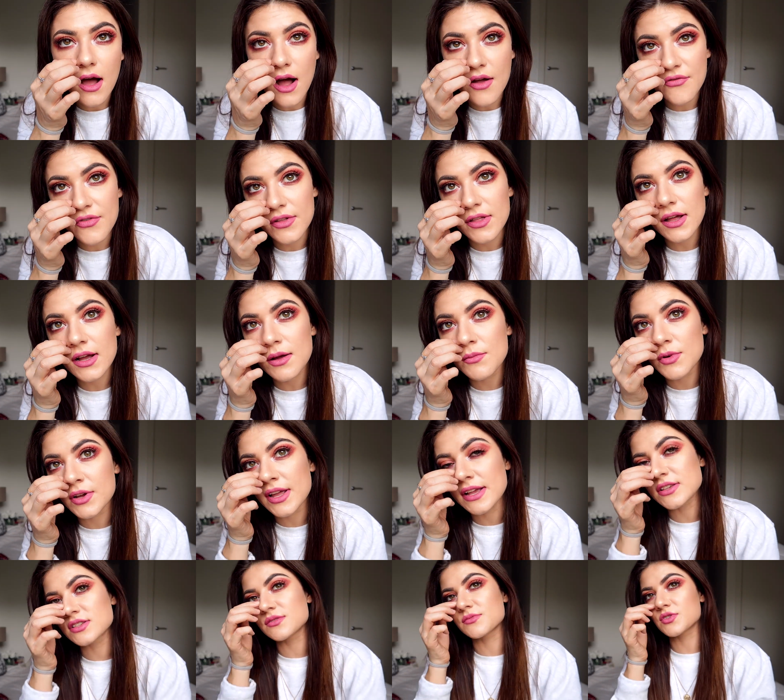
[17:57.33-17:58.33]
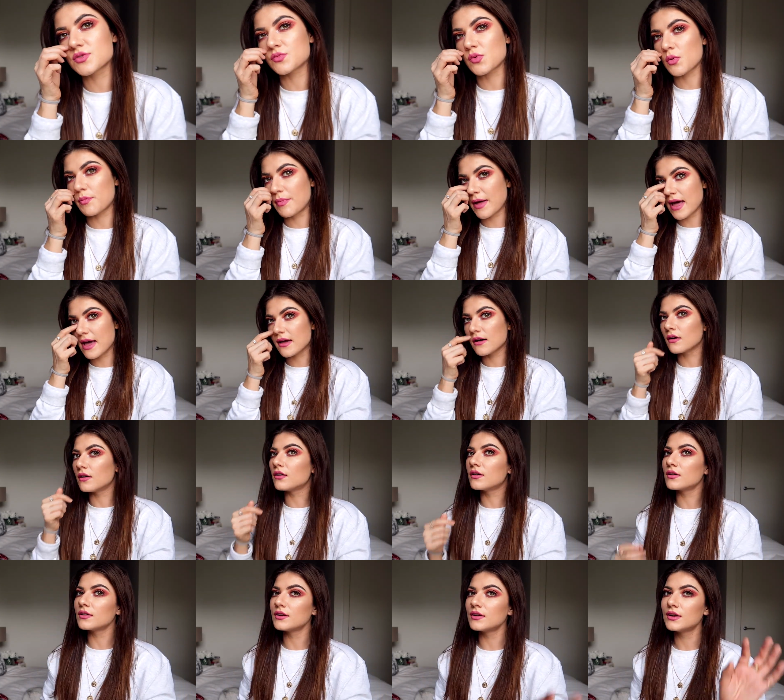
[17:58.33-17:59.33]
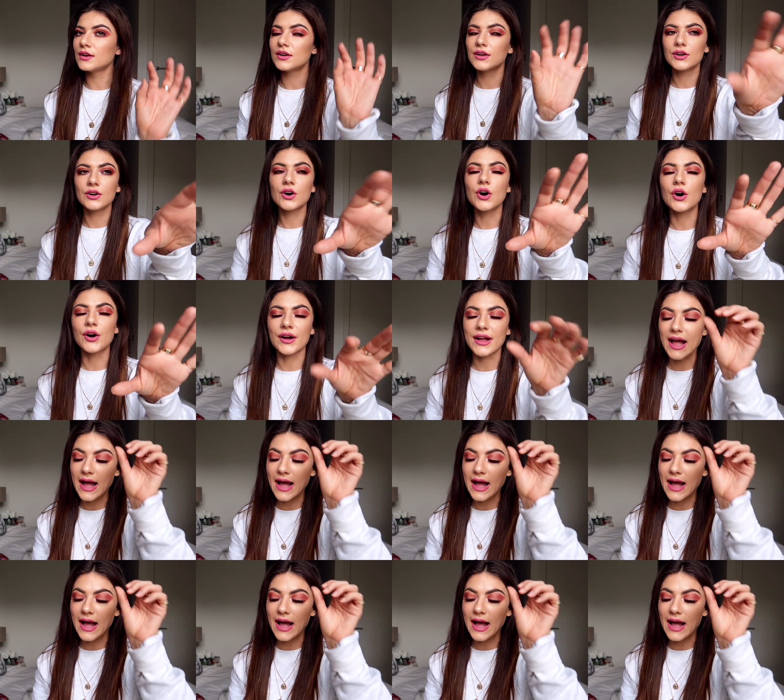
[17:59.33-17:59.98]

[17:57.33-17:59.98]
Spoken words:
I feel like I'm looking so much more pale on